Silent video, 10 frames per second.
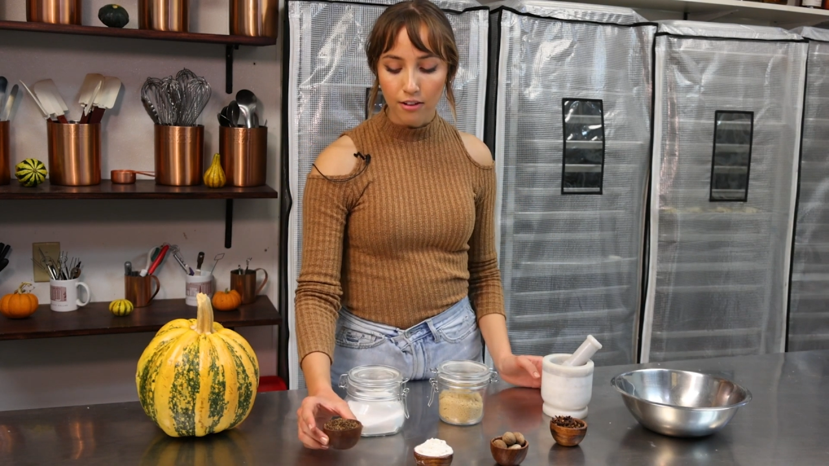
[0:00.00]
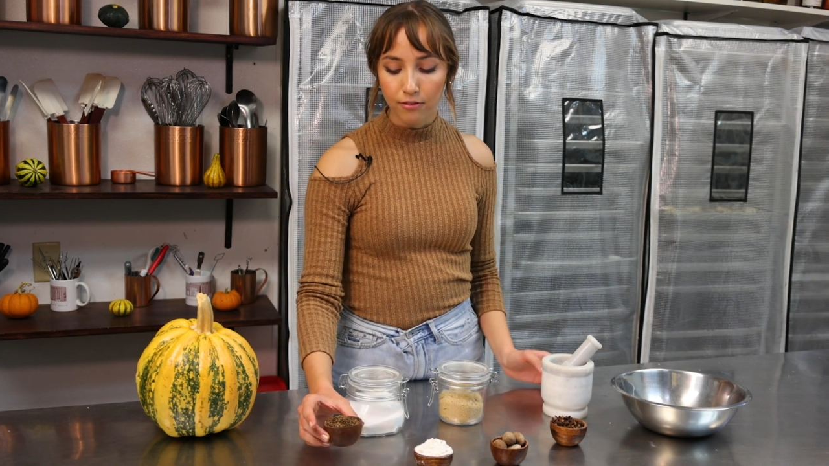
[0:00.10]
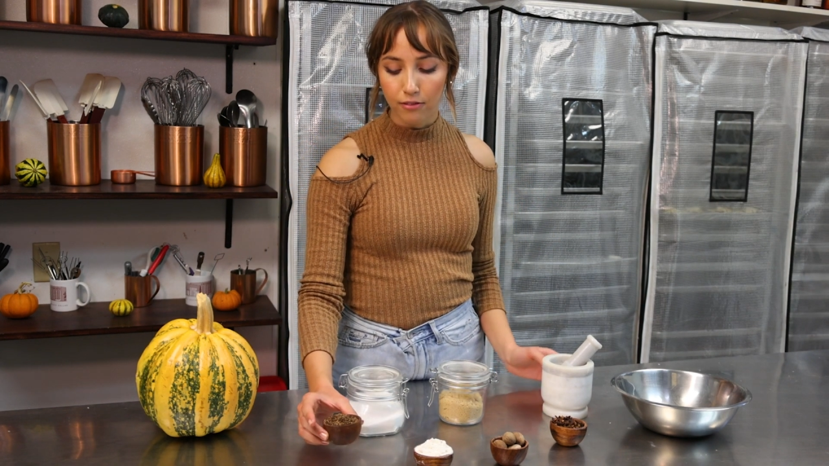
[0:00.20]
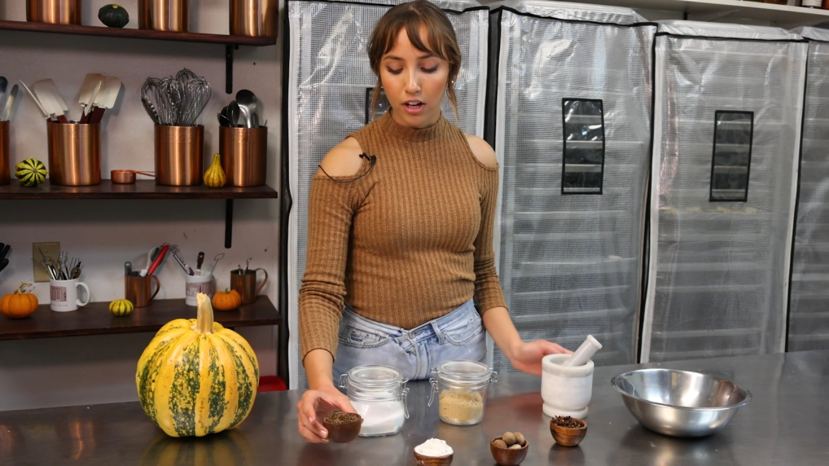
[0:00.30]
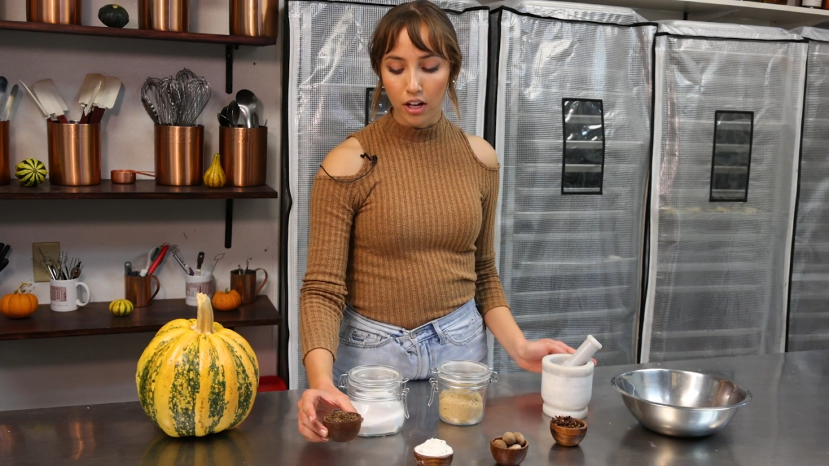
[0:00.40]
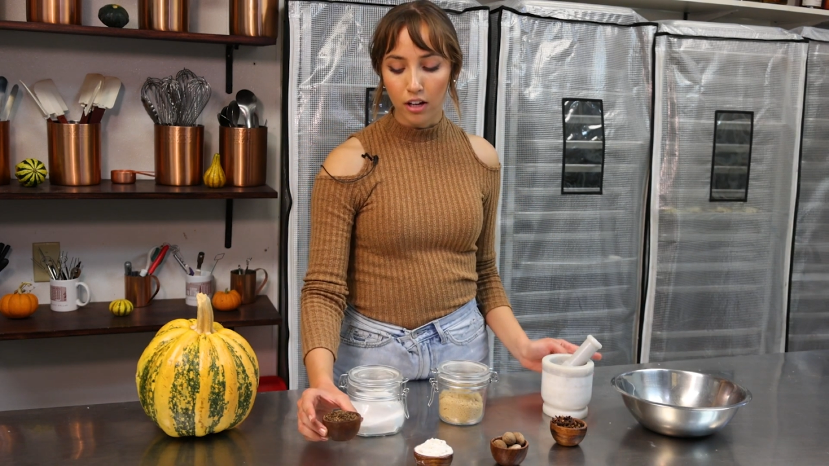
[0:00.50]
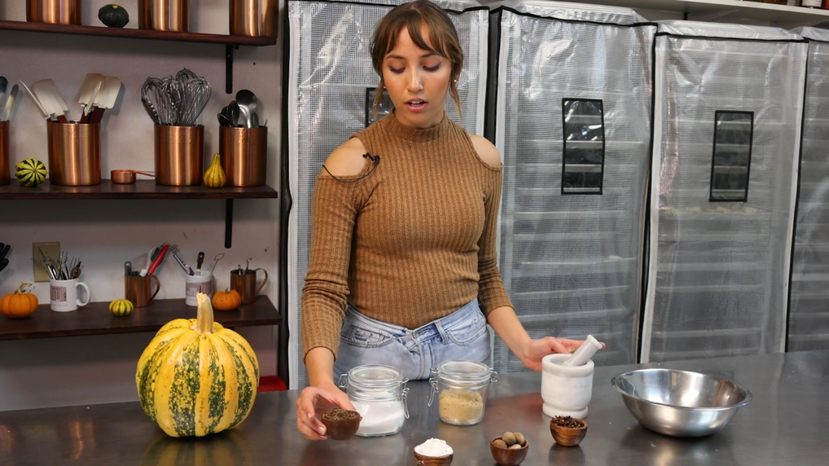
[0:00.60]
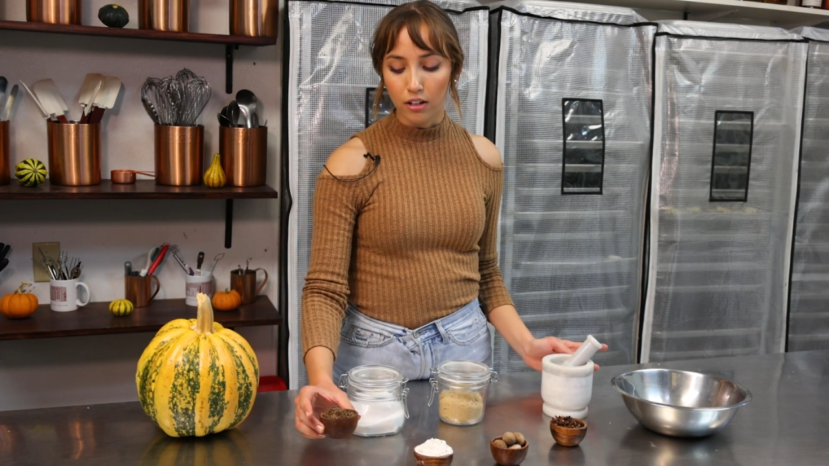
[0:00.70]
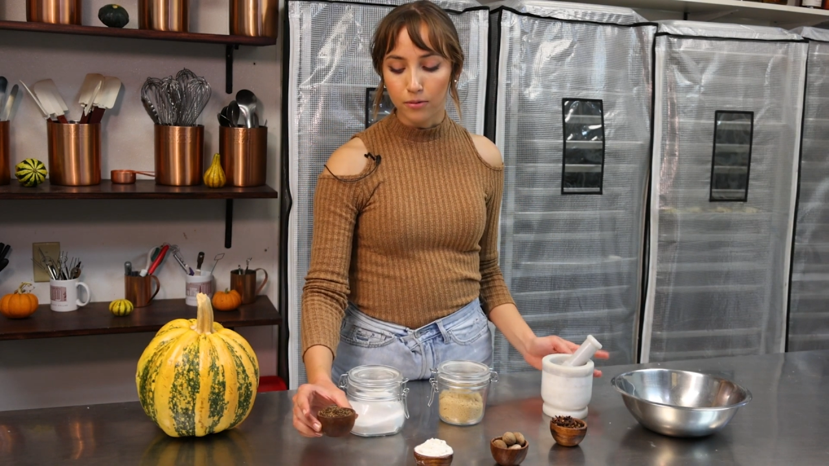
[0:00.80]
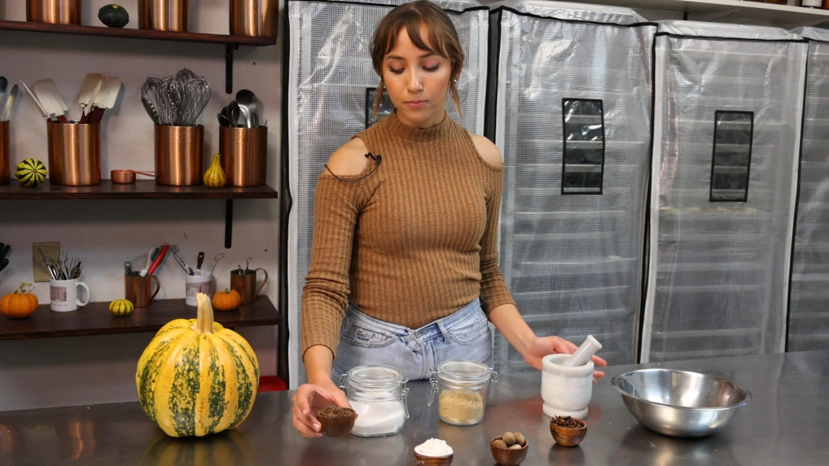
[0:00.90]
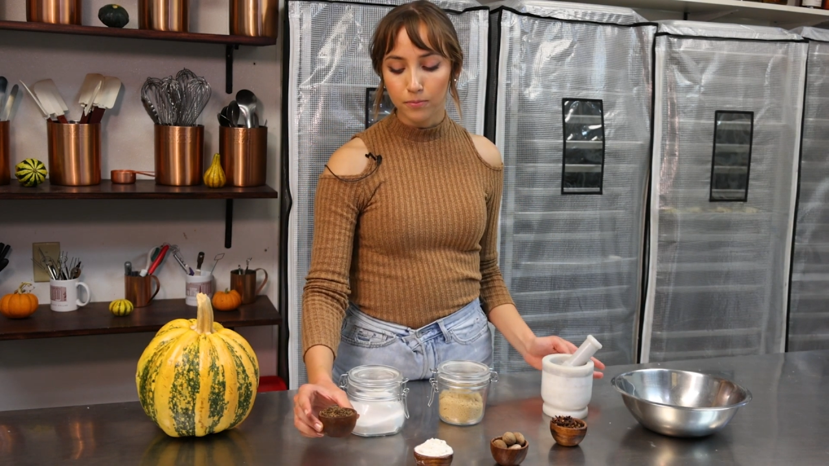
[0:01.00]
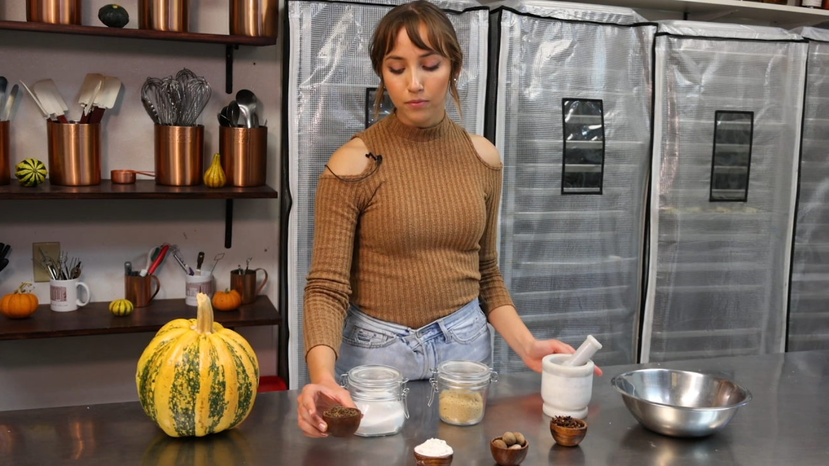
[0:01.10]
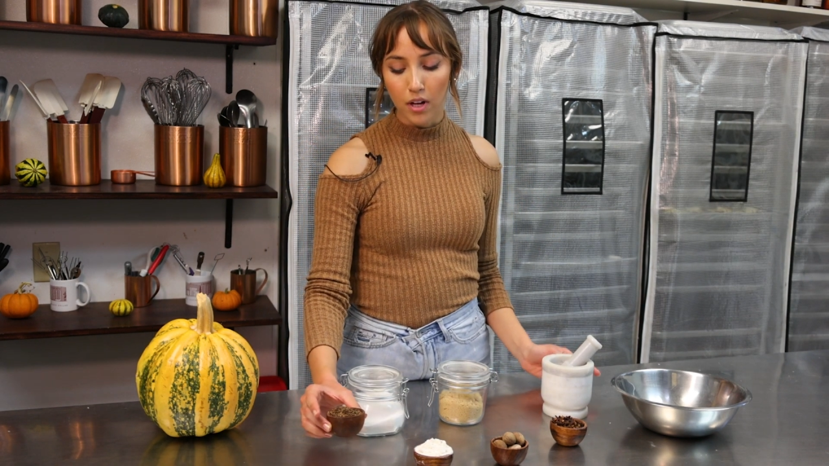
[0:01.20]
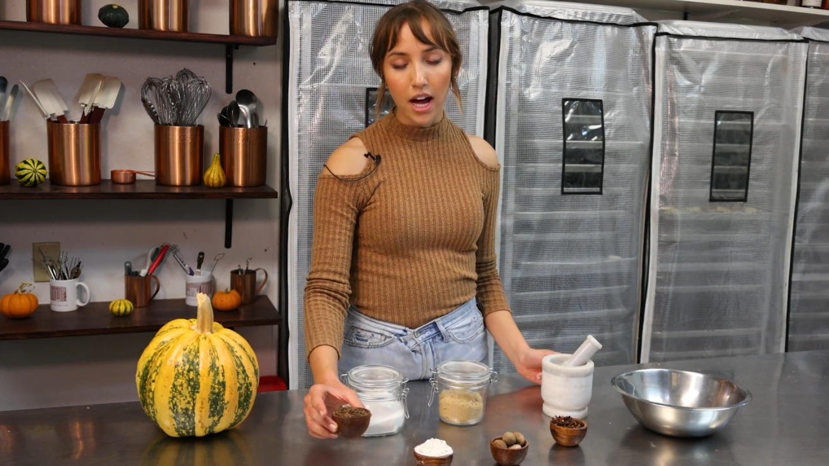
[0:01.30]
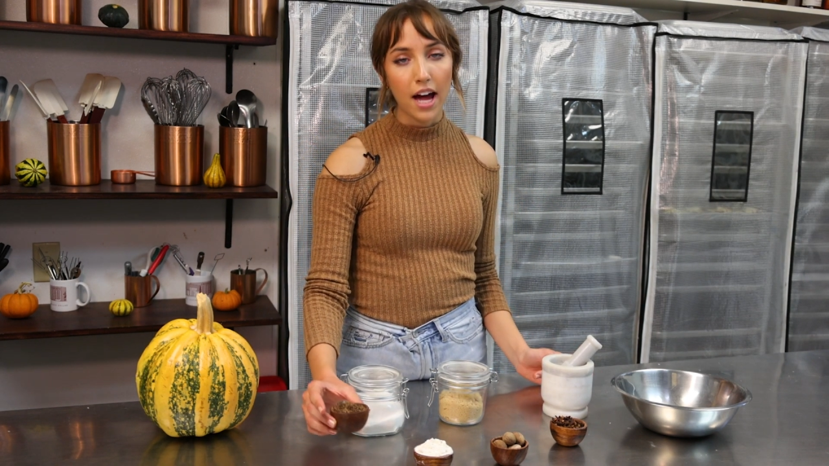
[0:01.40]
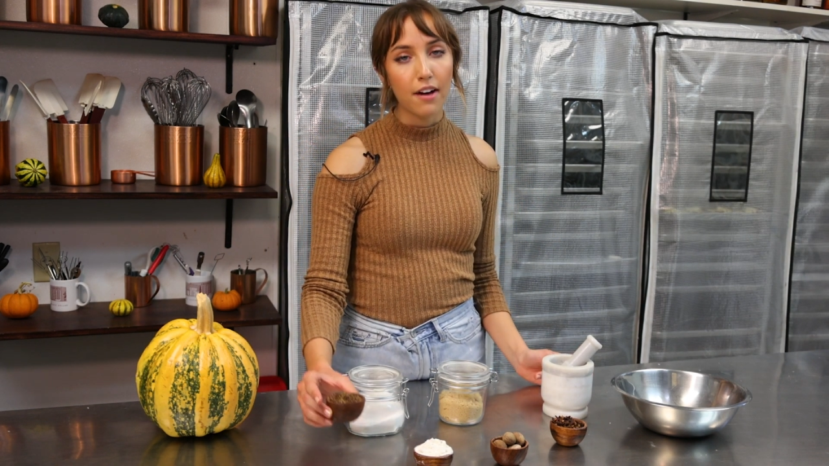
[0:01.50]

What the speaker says: the